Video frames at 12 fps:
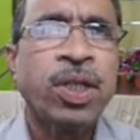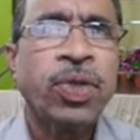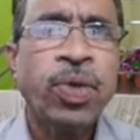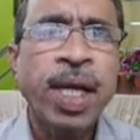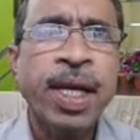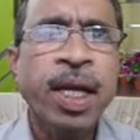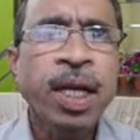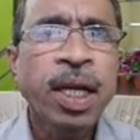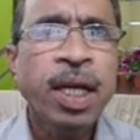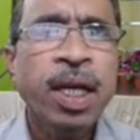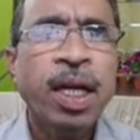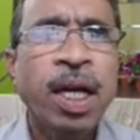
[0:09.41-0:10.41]
Today,
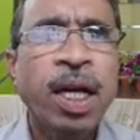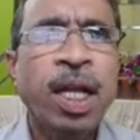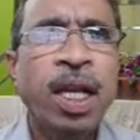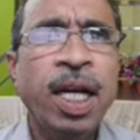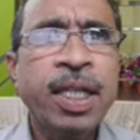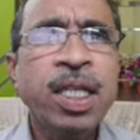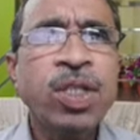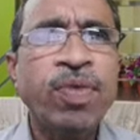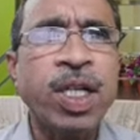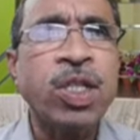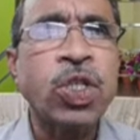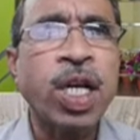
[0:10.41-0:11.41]
let us
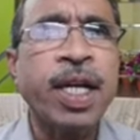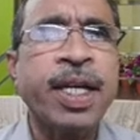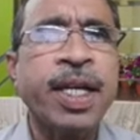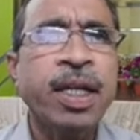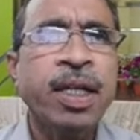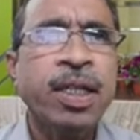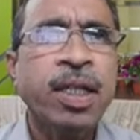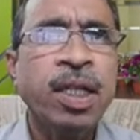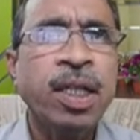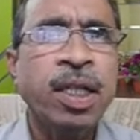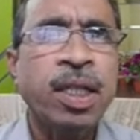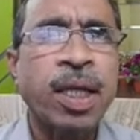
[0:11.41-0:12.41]
study
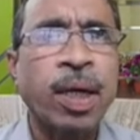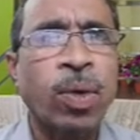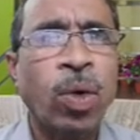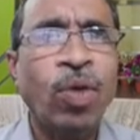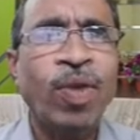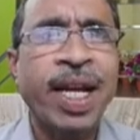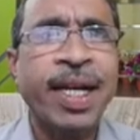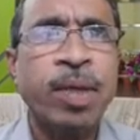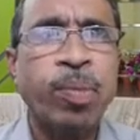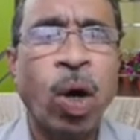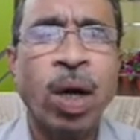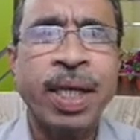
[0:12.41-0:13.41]
the
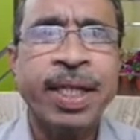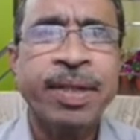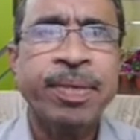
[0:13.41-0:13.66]
covalent bond